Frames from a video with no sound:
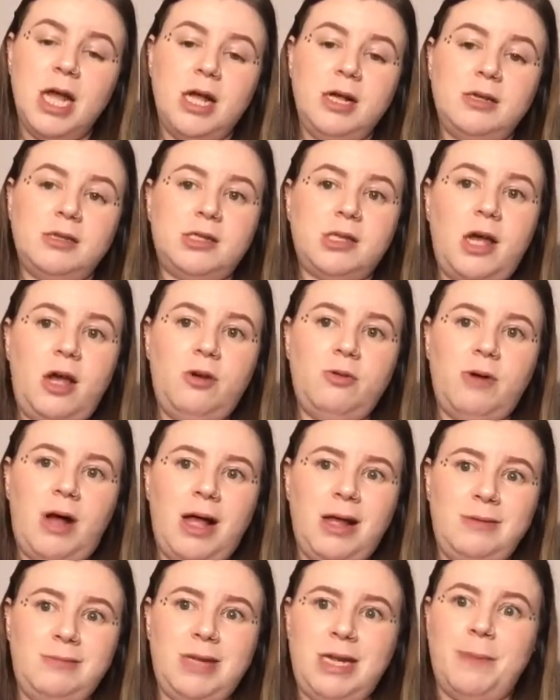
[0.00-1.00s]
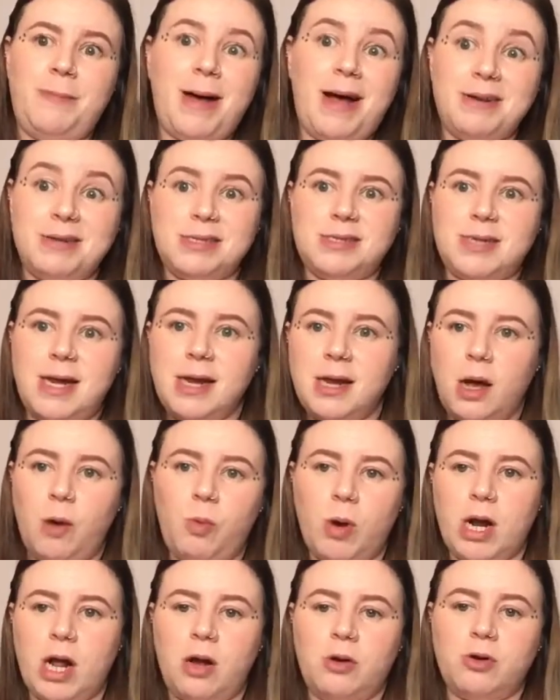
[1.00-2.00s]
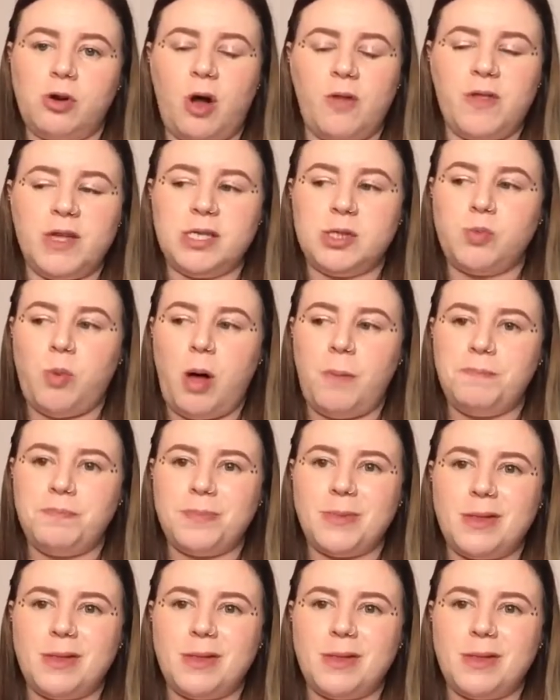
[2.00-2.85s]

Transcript: So in a panic state, I went out and got this one